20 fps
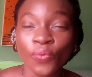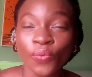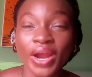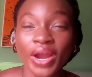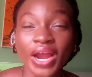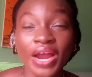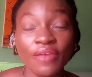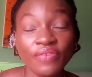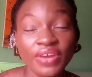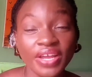
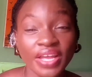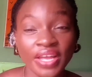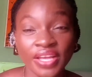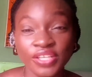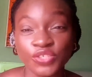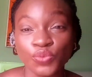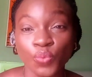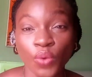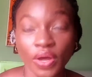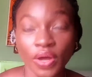every inch
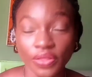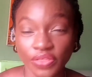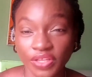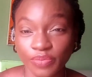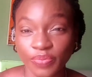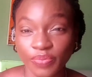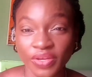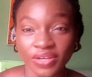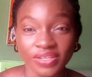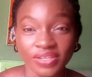worth it
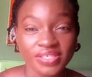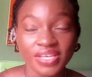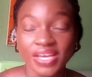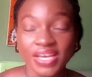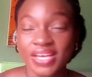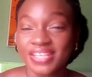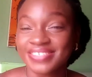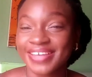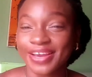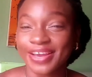because
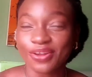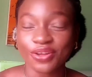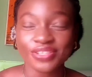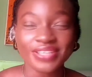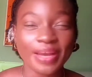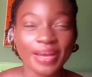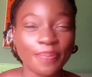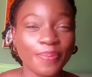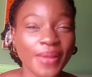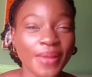psychology
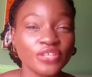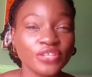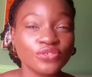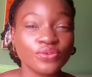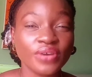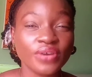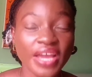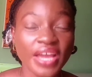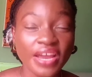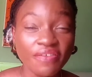applies to
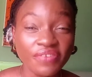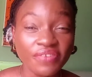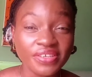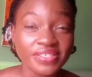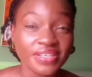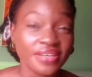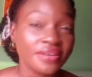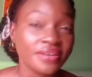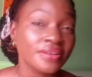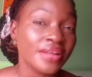every
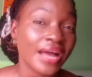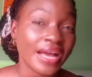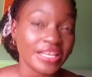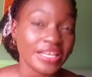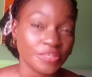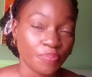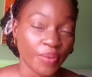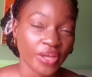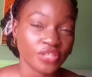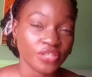single
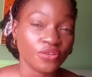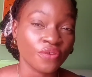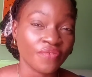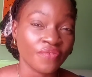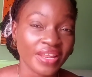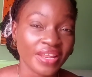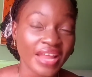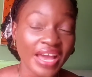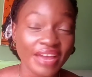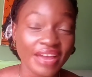aspect of our
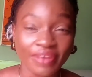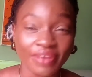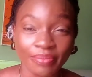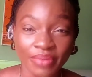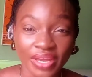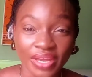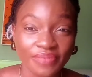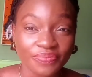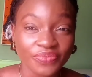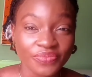life. I
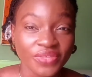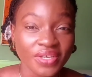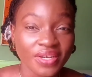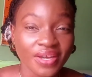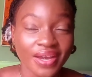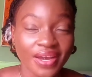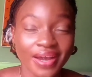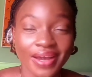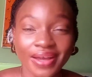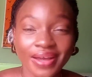mean,
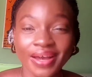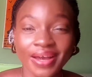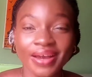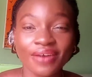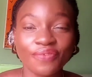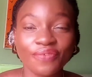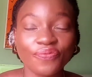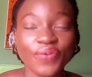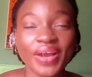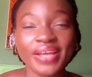
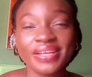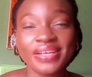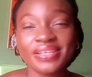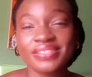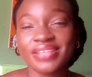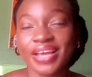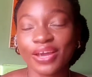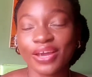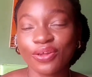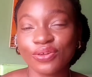finding
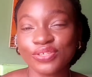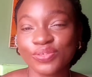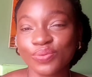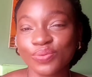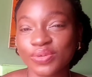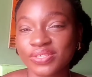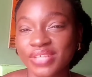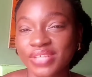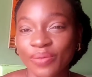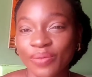psychology
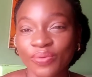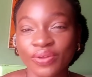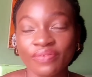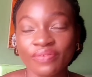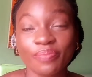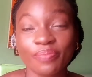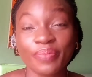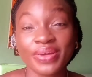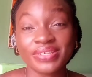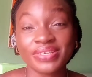was like one of the
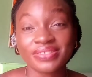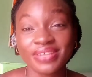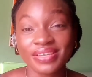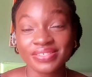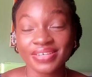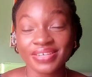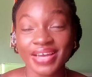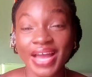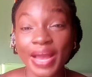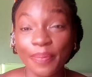best things to
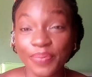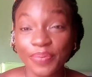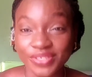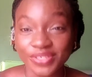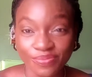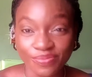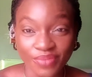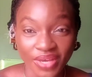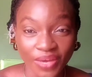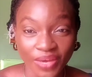happen to
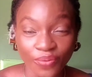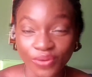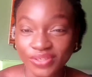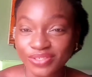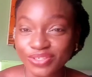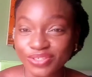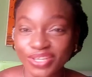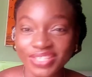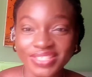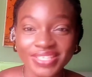me. It was
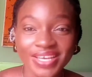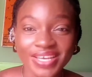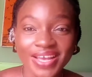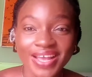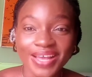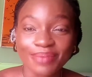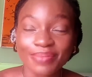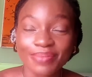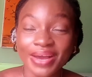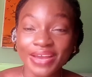not
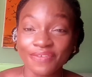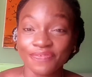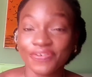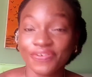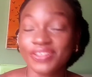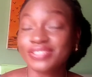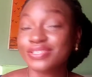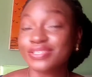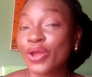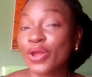my
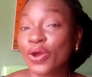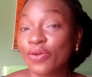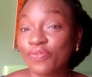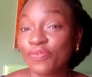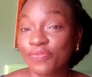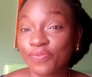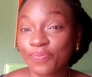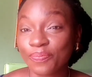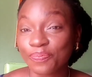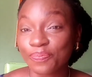first love.
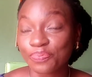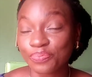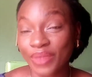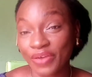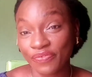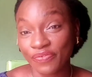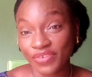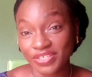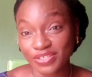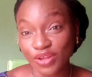My
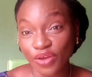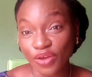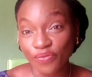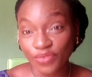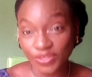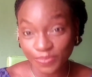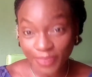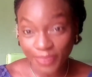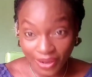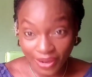first love was
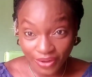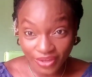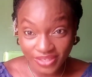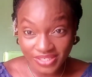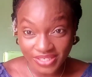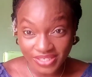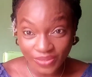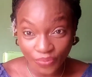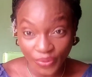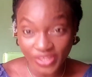
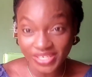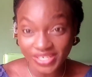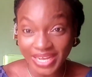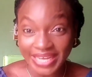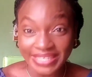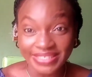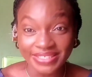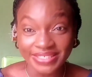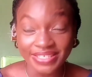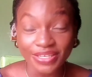biology, which I
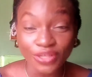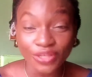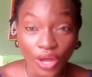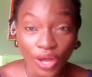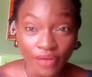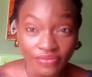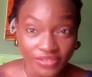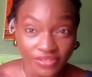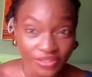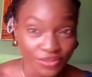still
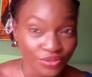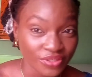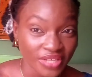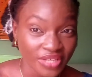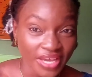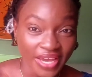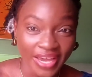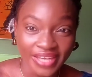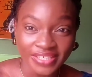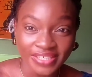love till
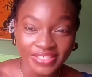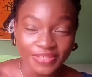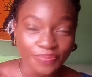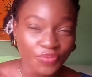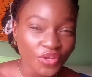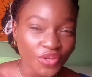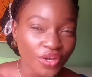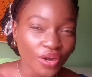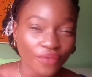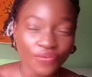today. And
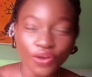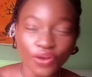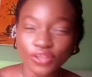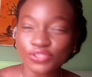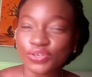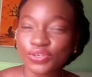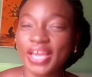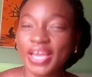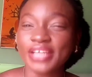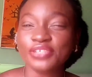of course, you
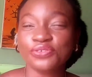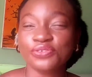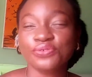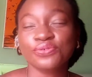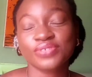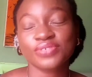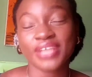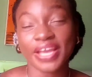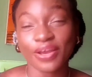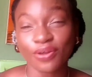can't do
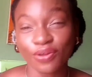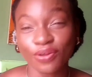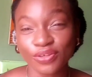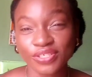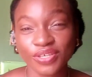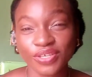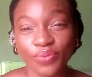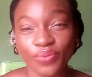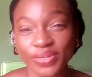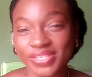
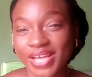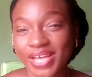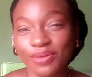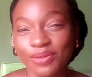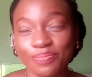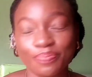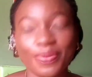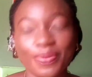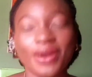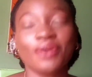psychology
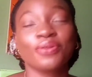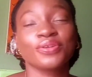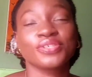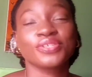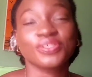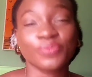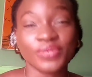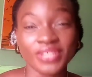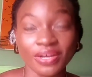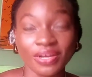without biology,
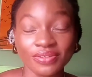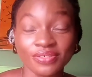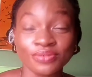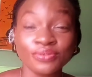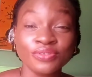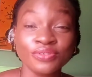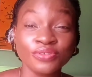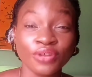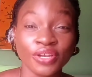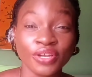without a
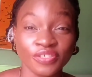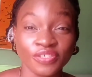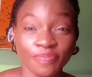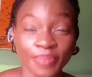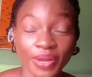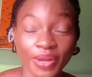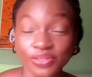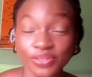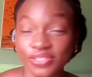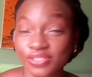good knowledge of
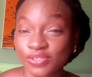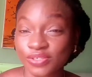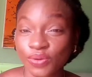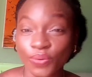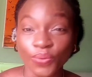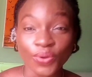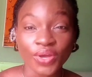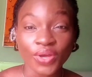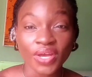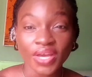biology.
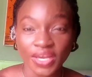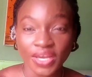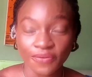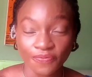So it